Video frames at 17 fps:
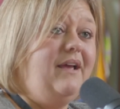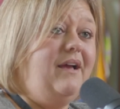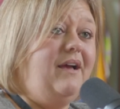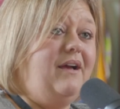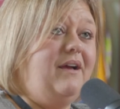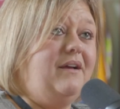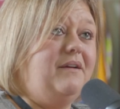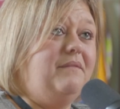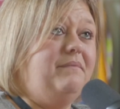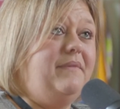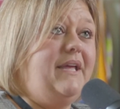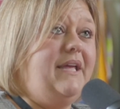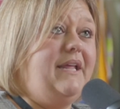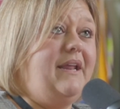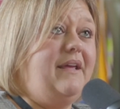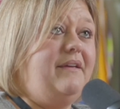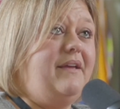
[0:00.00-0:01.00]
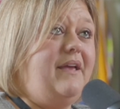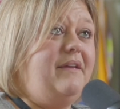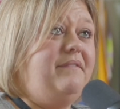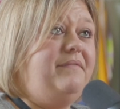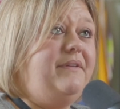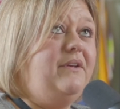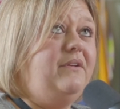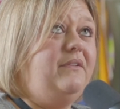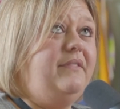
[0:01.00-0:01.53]
And I
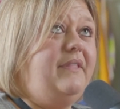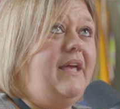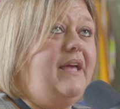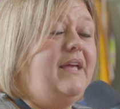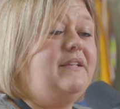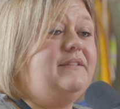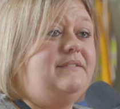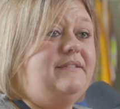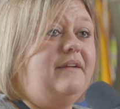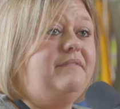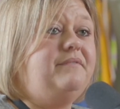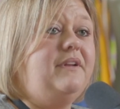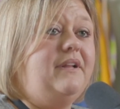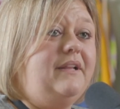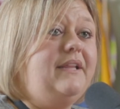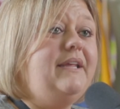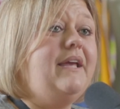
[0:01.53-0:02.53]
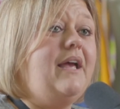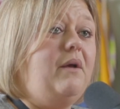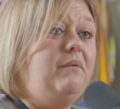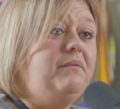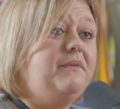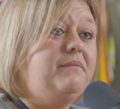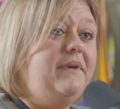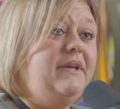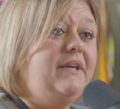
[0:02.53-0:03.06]
feel that has definitely
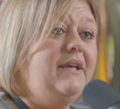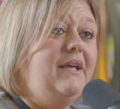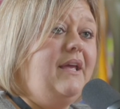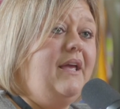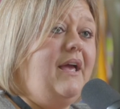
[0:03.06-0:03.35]
helped me.